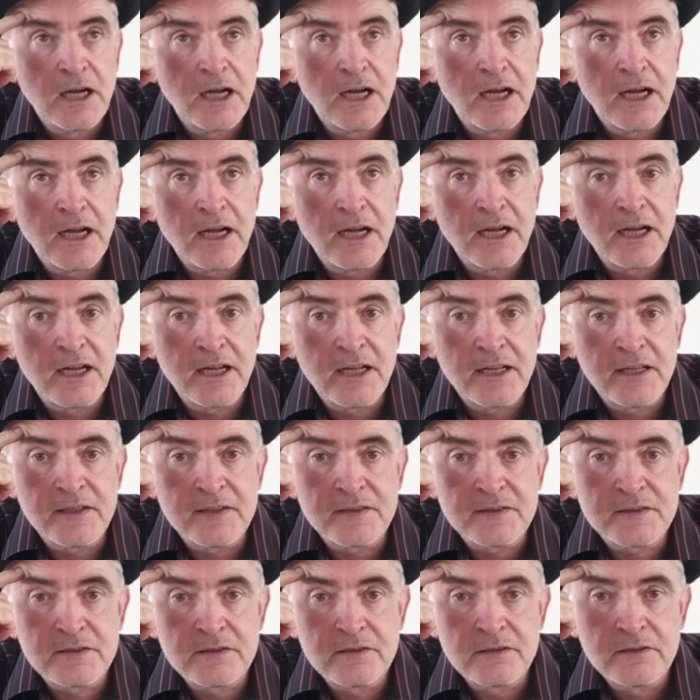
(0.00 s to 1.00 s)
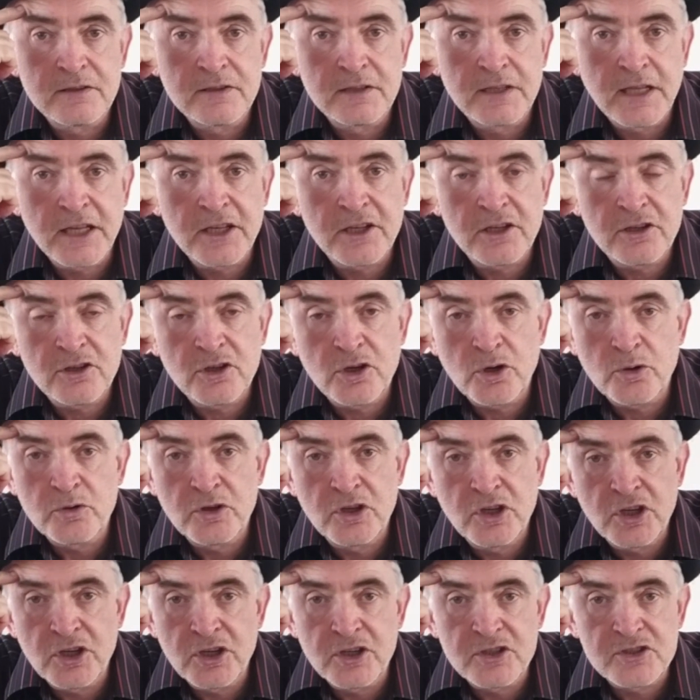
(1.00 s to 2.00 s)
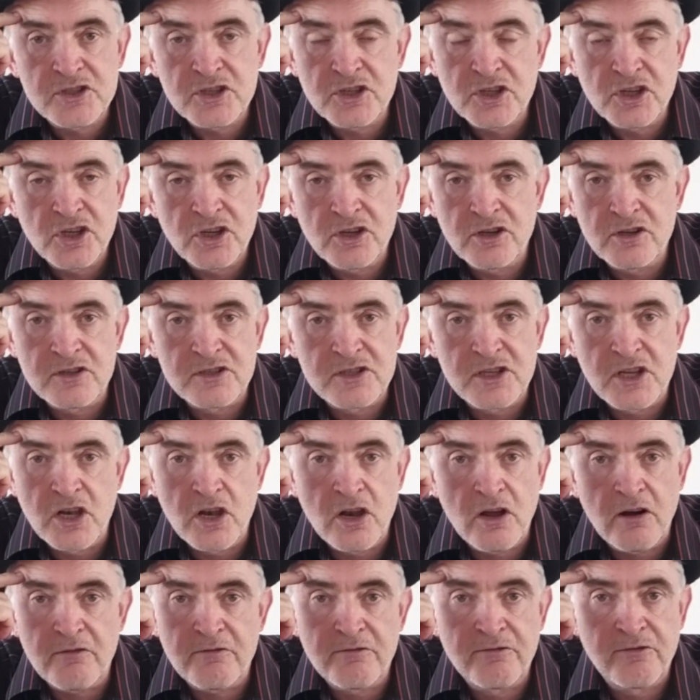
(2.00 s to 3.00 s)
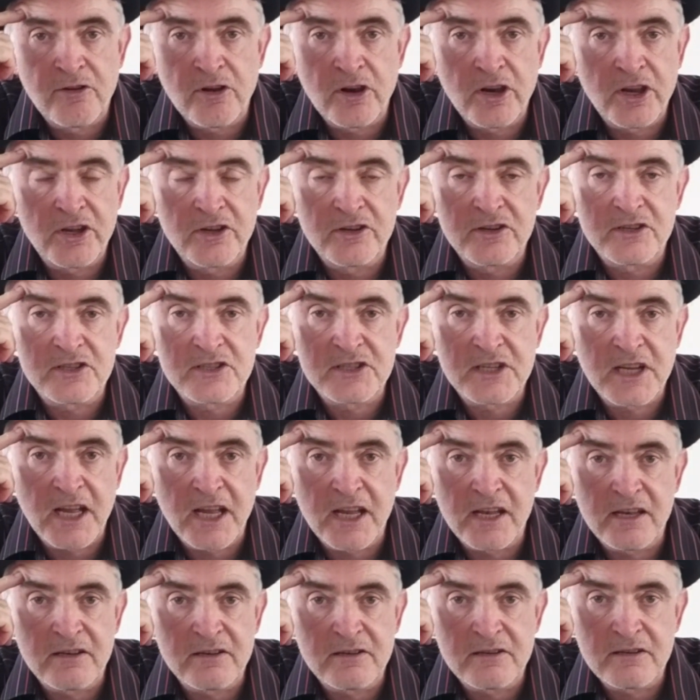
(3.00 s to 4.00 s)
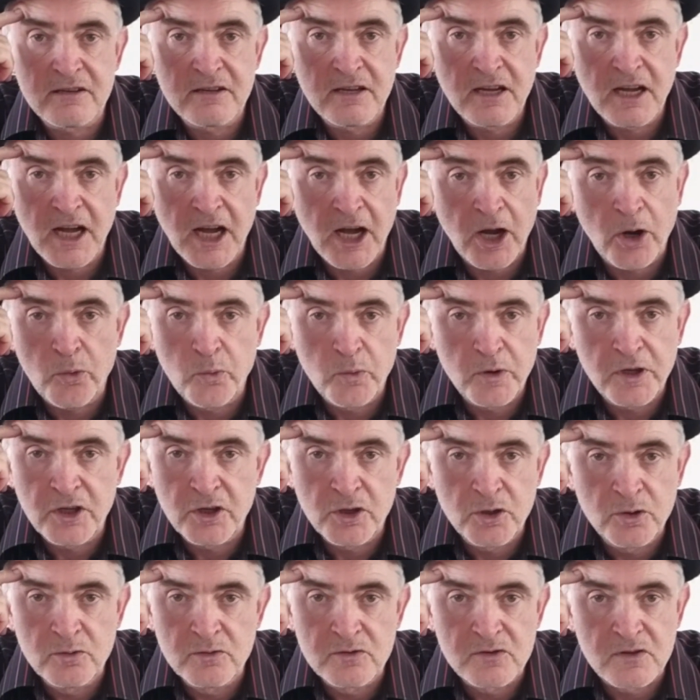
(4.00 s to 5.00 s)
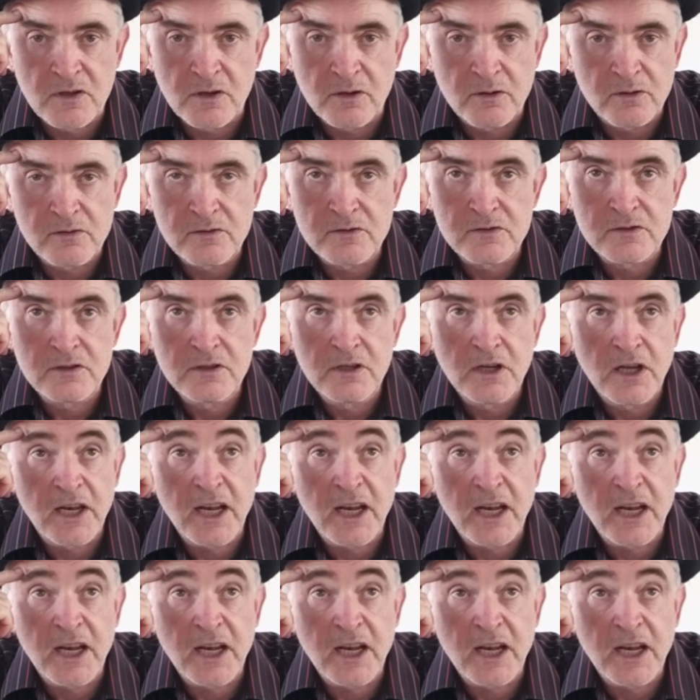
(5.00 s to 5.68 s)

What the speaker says: and they can go years and years and not fully understand how we use those.